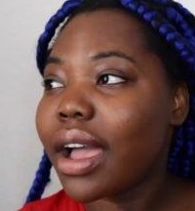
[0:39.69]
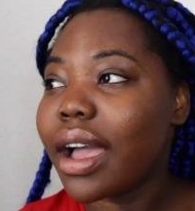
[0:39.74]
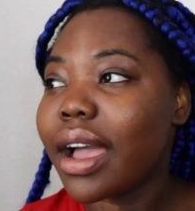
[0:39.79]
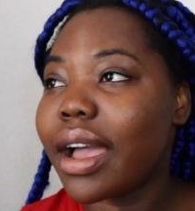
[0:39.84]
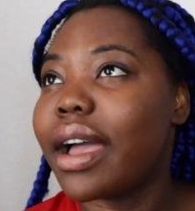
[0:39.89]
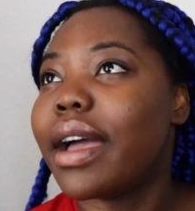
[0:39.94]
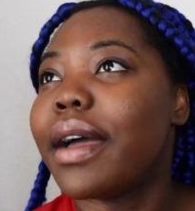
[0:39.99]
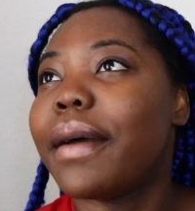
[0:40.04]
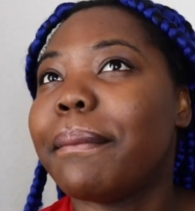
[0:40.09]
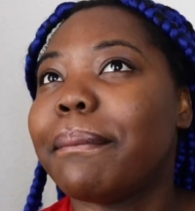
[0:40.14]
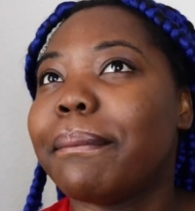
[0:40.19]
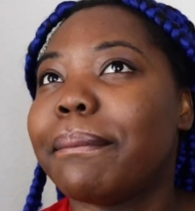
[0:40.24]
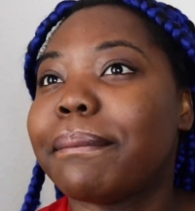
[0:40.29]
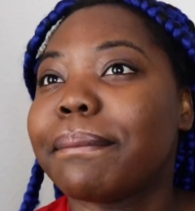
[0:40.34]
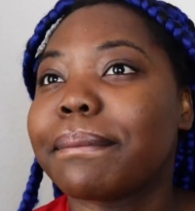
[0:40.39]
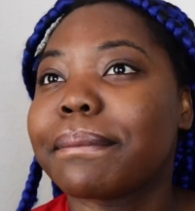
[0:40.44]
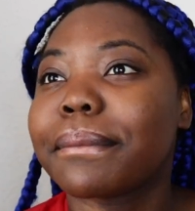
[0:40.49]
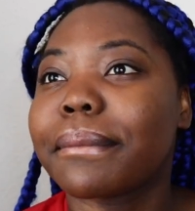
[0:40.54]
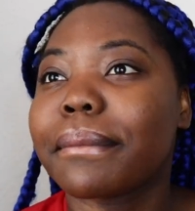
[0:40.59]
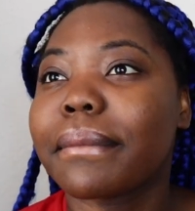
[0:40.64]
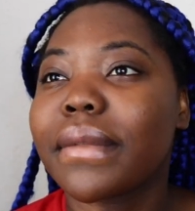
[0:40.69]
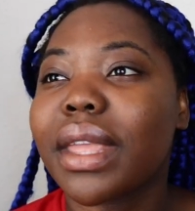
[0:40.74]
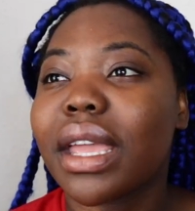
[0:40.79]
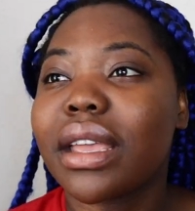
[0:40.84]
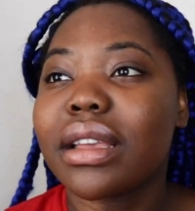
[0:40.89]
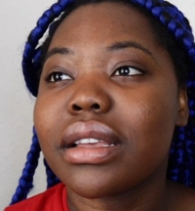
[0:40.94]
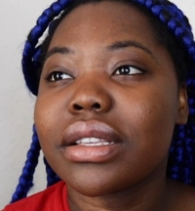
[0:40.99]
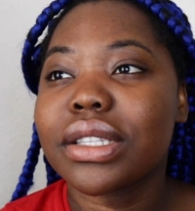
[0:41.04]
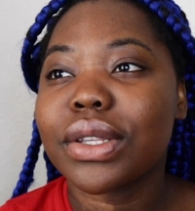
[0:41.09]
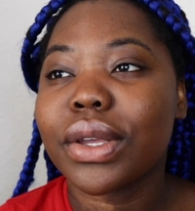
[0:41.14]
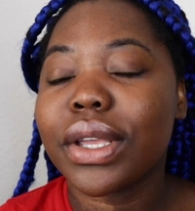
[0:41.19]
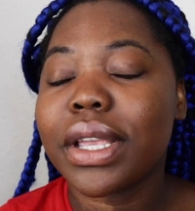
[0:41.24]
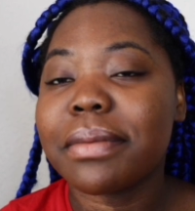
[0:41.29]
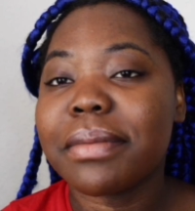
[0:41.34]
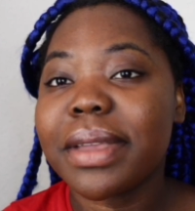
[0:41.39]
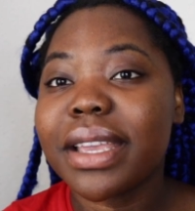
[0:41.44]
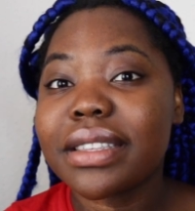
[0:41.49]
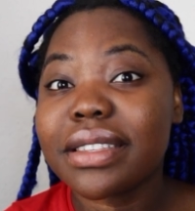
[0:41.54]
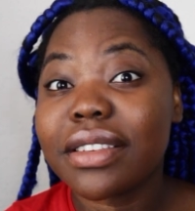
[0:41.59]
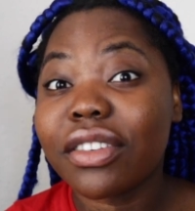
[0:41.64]
So it
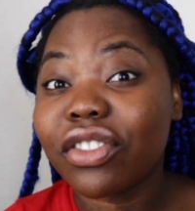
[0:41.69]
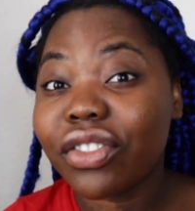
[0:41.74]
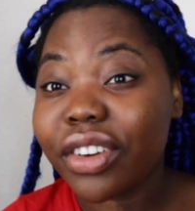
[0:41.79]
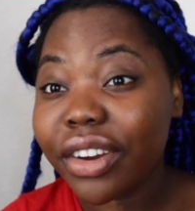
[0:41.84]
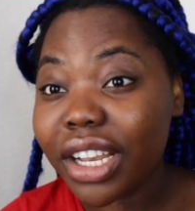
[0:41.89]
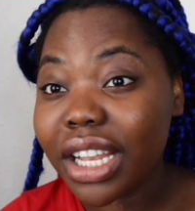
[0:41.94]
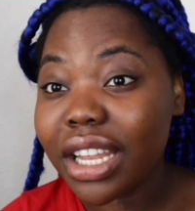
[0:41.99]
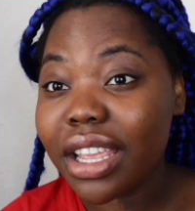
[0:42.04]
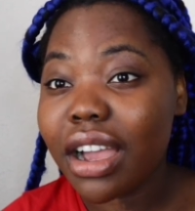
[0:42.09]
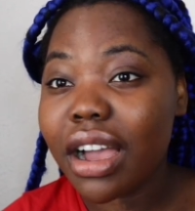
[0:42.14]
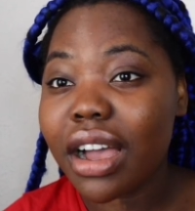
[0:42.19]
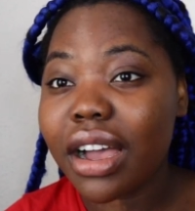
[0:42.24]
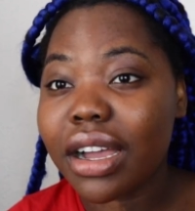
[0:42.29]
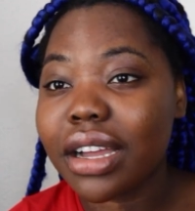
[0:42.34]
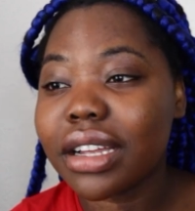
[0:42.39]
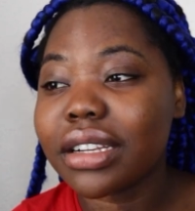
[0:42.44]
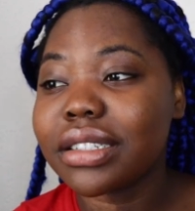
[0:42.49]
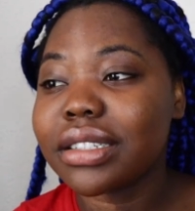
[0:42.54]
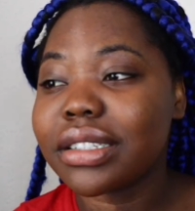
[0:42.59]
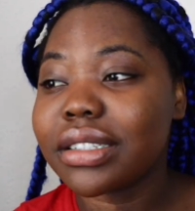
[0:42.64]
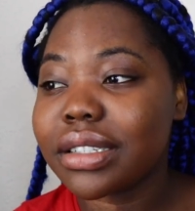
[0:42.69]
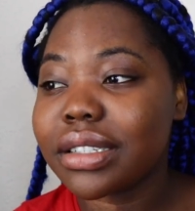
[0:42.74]
makes it really hard